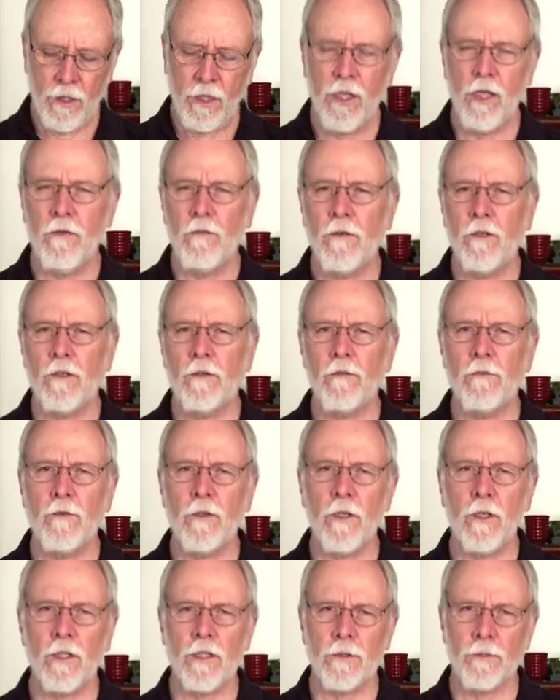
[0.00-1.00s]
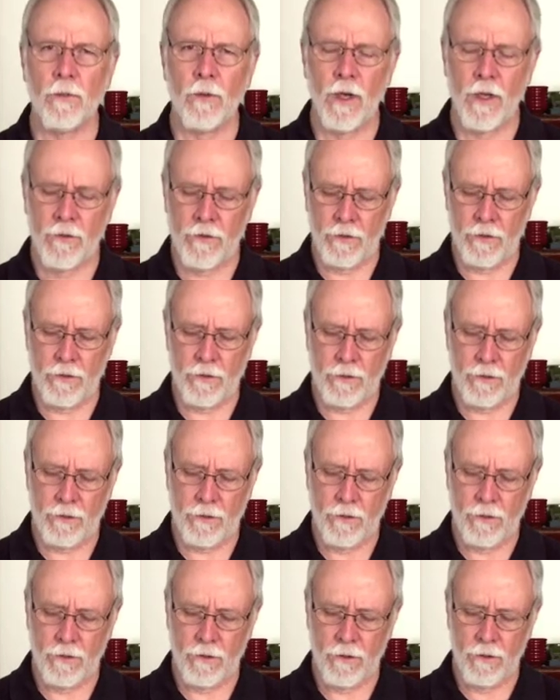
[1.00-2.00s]
even to feel his
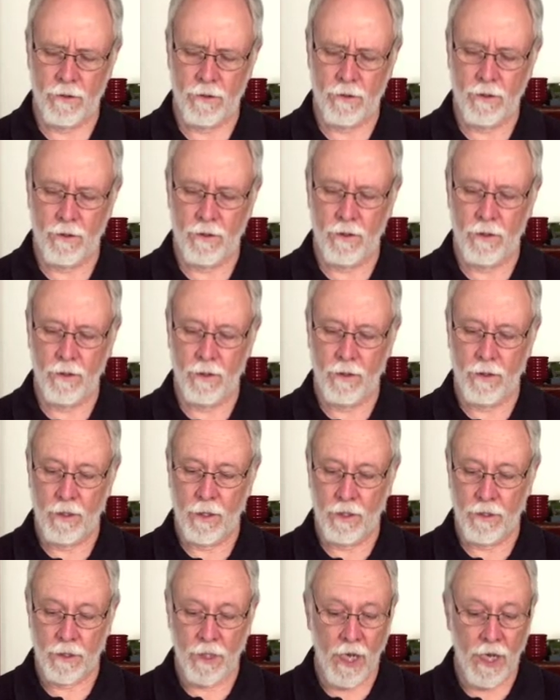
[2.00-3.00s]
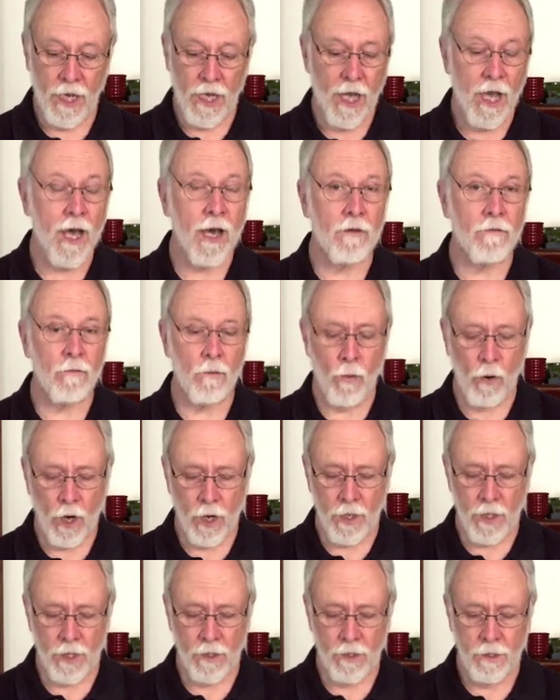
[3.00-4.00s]
presence, as I have,
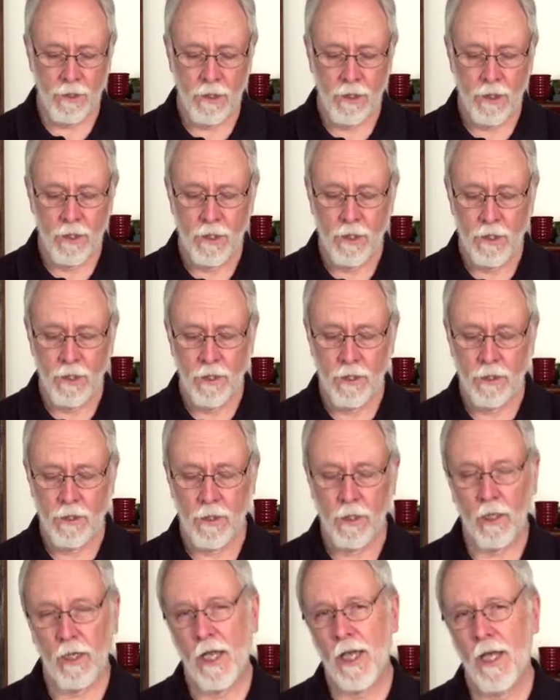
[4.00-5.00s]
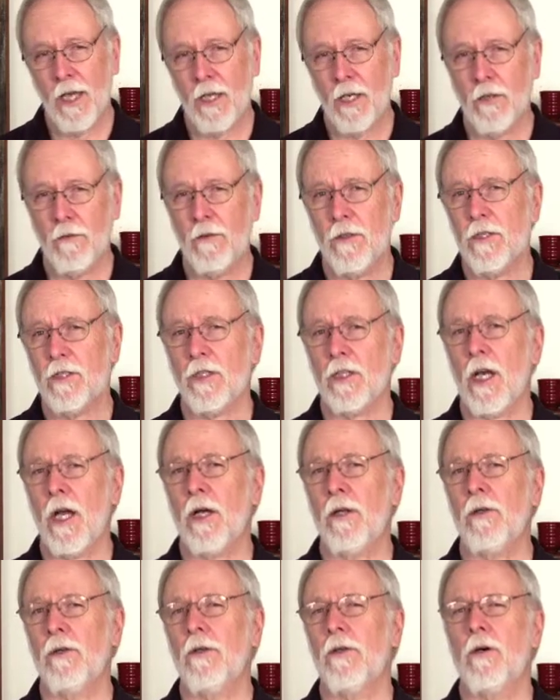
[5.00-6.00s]
walking the land of his
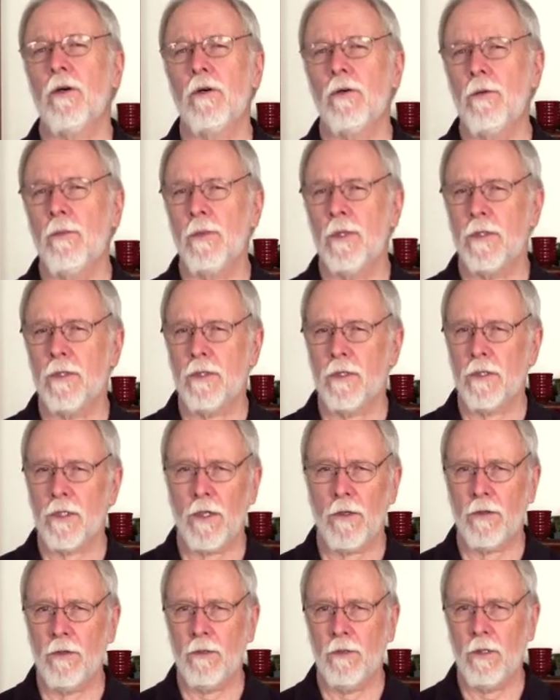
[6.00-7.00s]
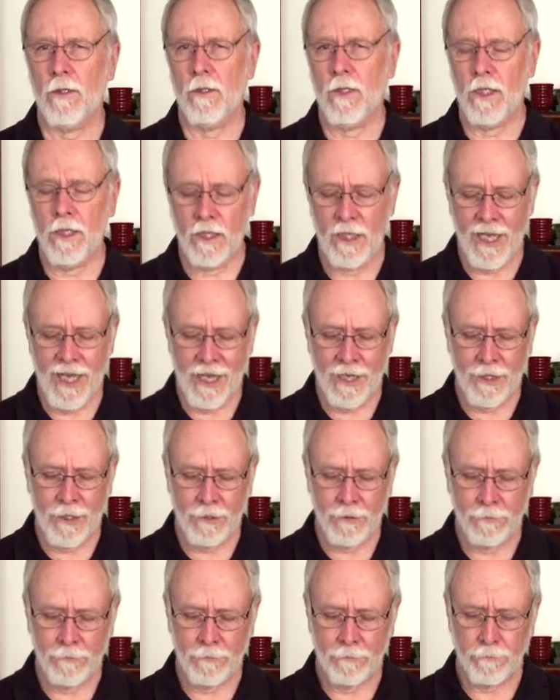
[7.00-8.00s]
childhood home in southern Indiana,